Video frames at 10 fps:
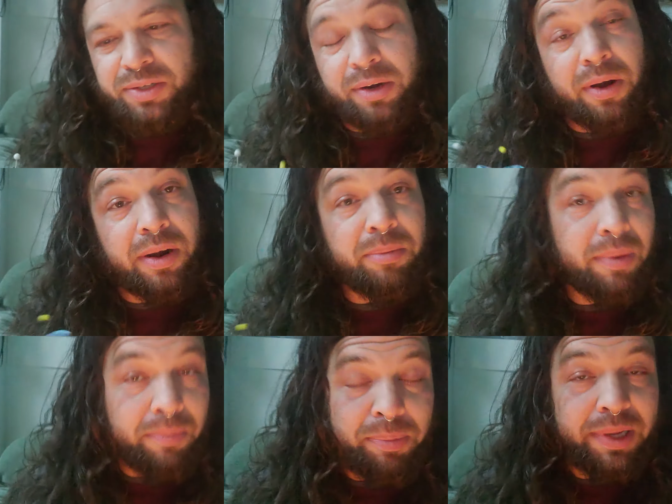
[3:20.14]
there are
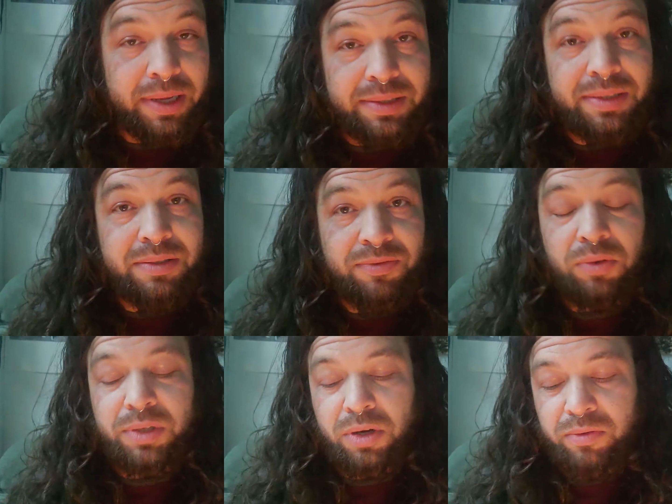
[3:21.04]
because it's
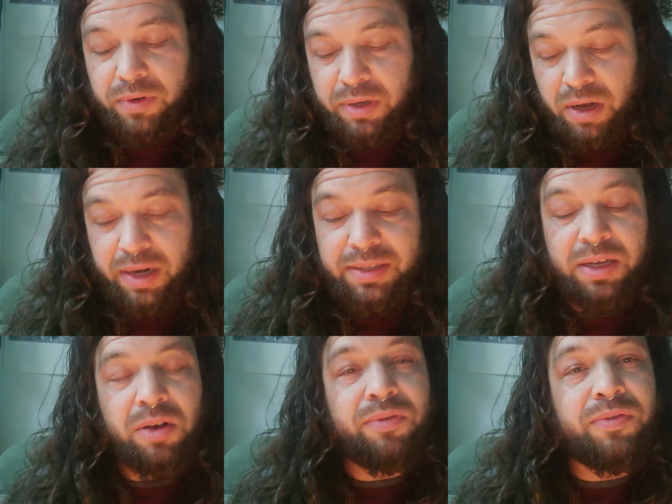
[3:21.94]
folded over on
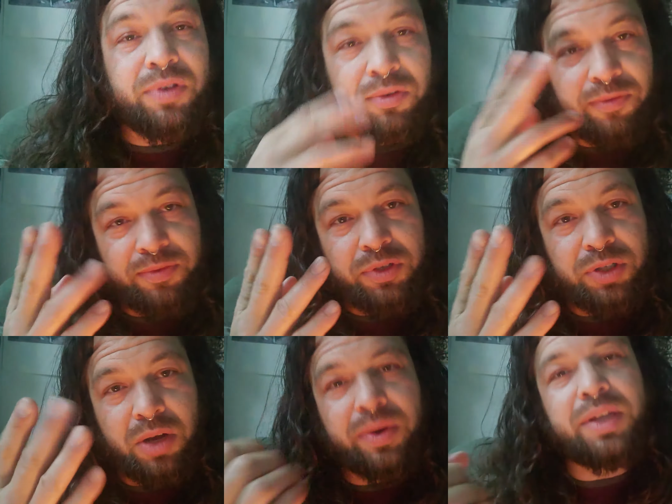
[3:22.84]
itself. You
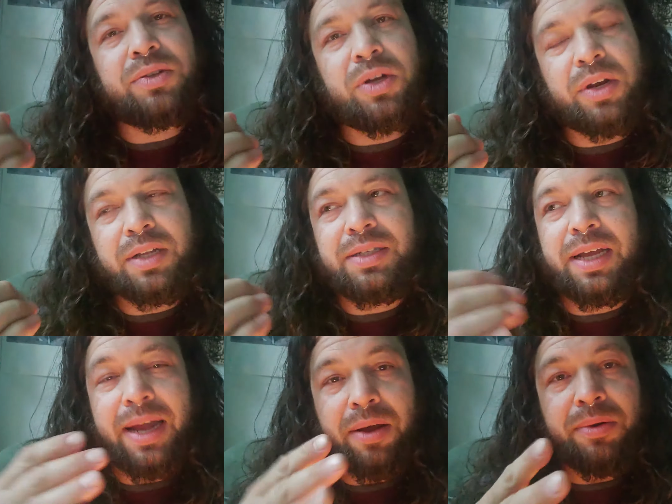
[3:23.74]
sew it, you turn it
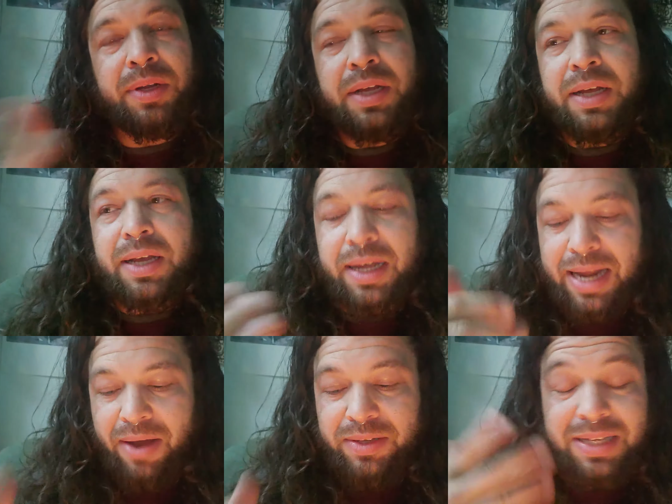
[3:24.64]
inside out, and
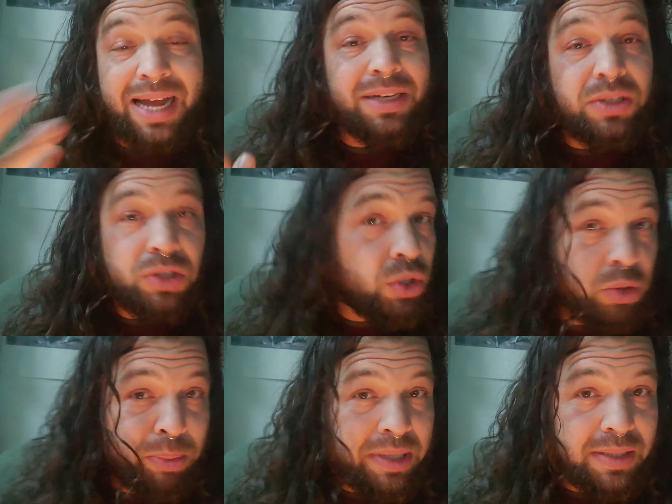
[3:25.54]
now it's not
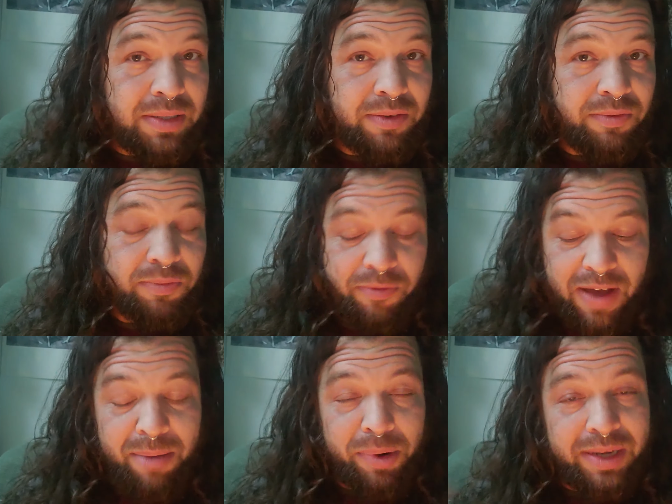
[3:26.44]
two pieces of
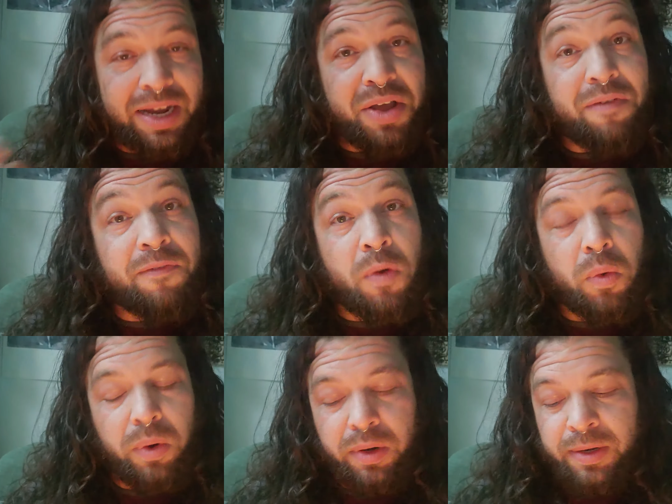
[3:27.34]
fabric. Now you have
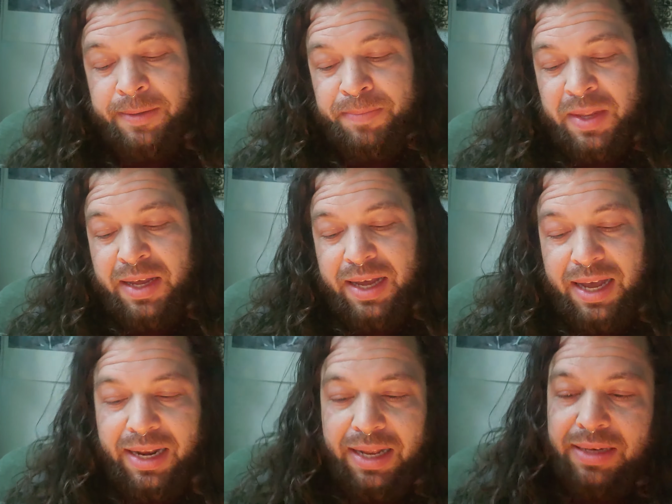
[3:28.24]
four.
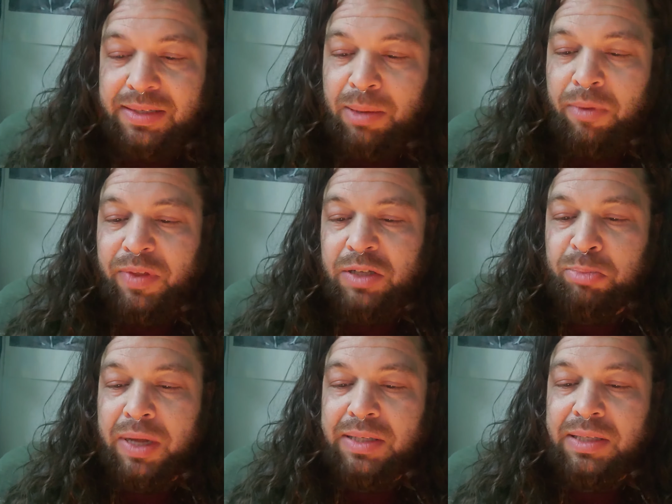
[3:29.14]
And in some of these
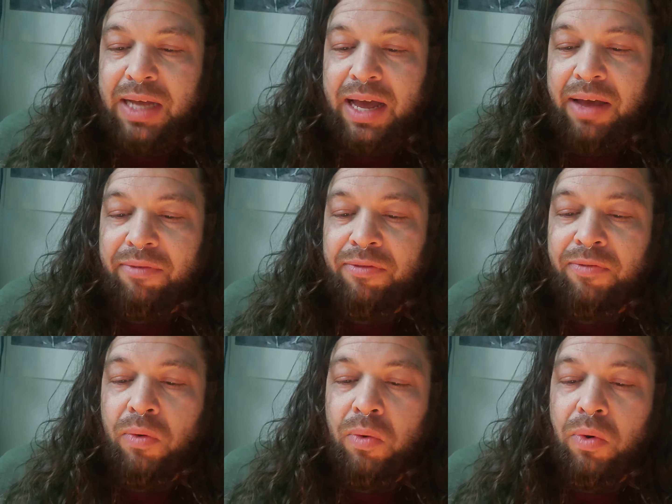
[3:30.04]
places, I have
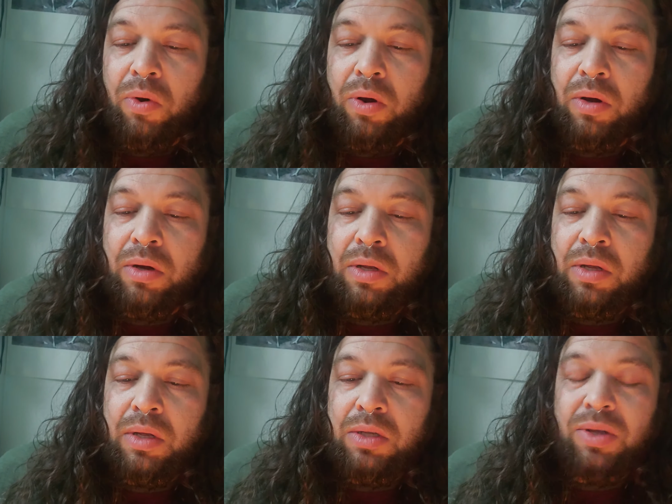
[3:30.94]
four.
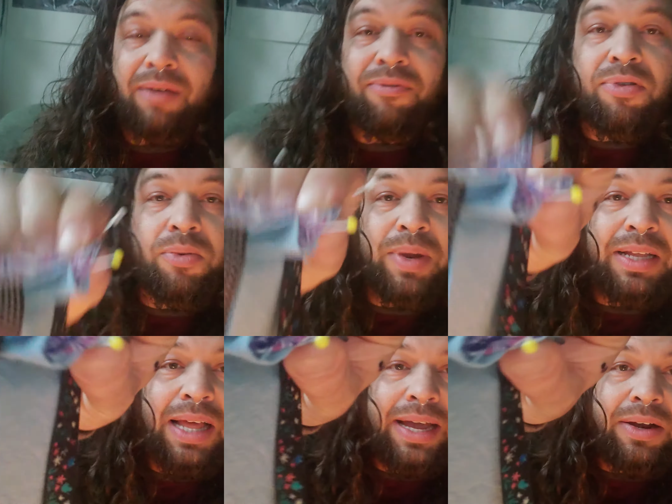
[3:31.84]
So I have three
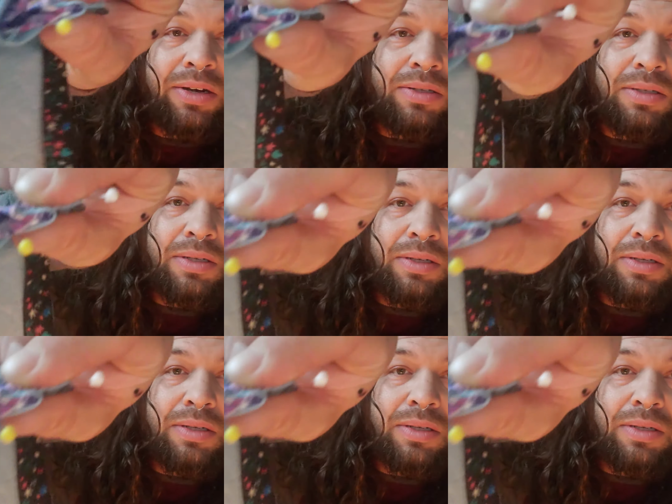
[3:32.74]
layers,